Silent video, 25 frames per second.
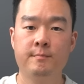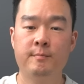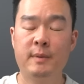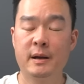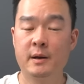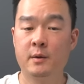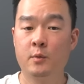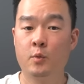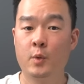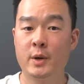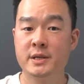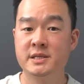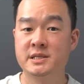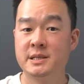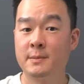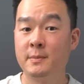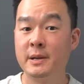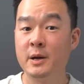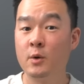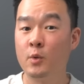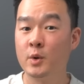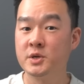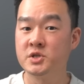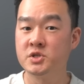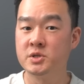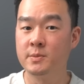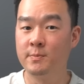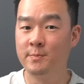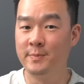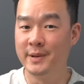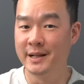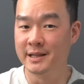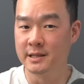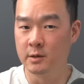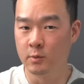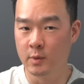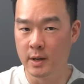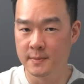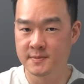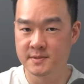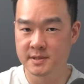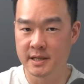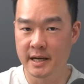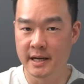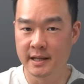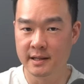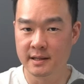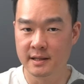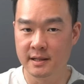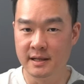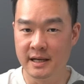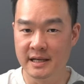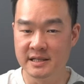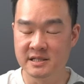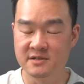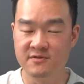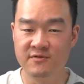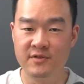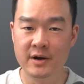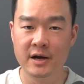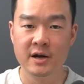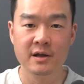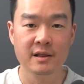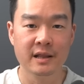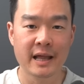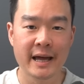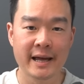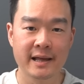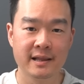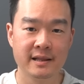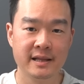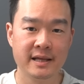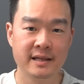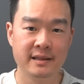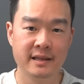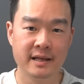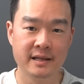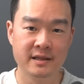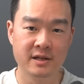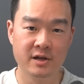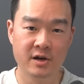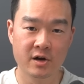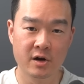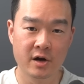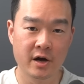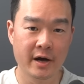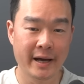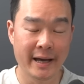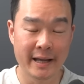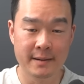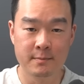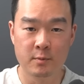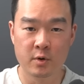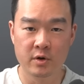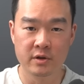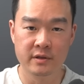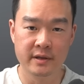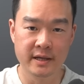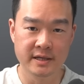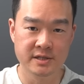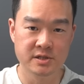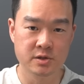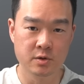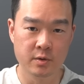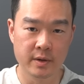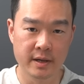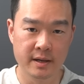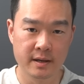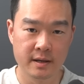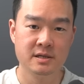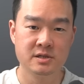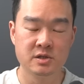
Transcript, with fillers: But when somebody wants to build a website, it's very likely that they're gonna add more things to it.